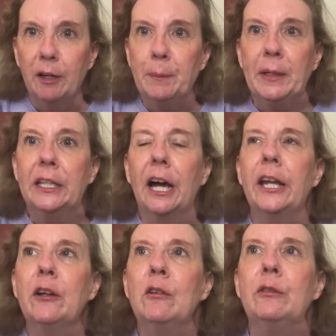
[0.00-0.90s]
I mean,
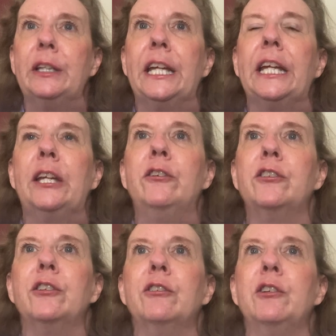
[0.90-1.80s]
I don't need
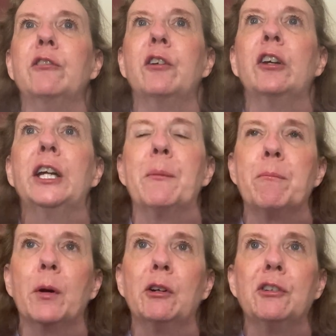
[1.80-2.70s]
to, you're very
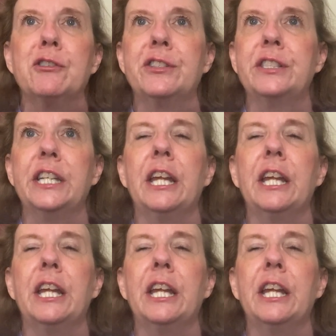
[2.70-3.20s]
immersed